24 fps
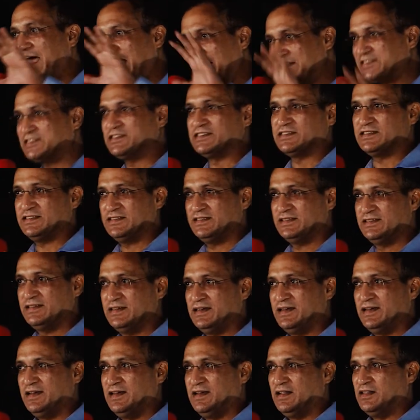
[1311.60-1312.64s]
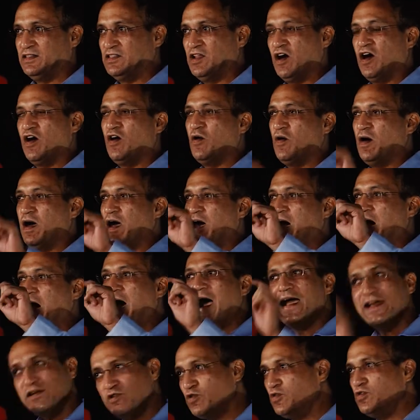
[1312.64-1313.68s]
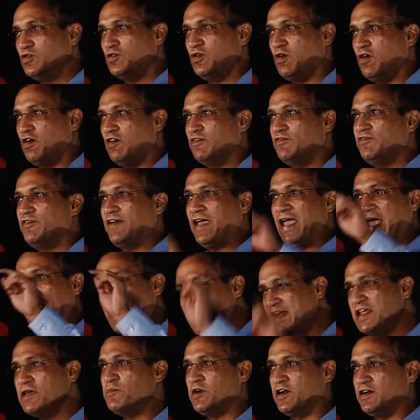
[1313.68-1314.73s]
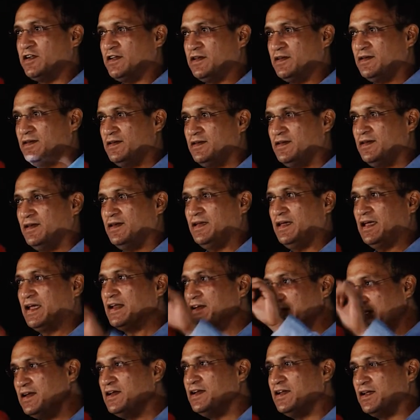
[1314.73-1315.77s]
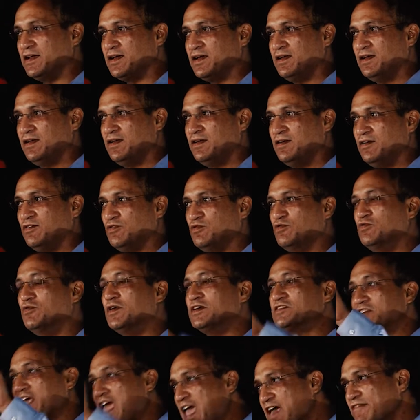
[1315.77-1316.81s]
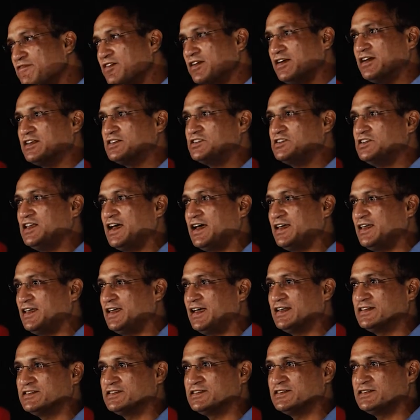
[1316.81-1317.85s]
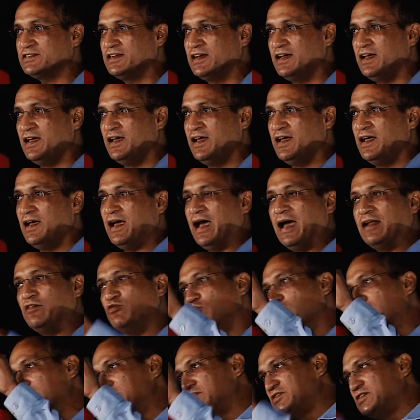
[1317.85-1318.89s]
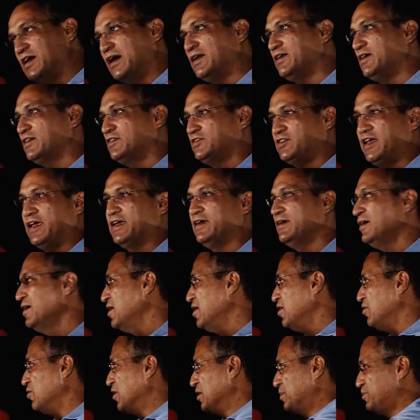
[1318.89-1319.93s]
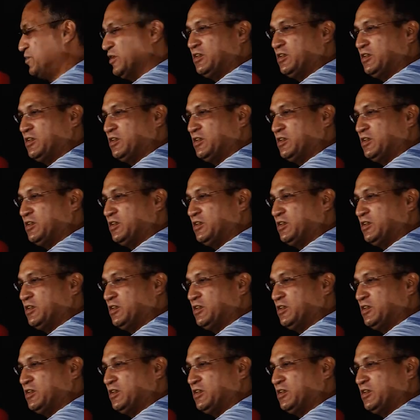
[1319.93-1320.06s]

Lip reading: asset. Now, I don't know of anybody in India who was ever a CIA asset and who has done a thing what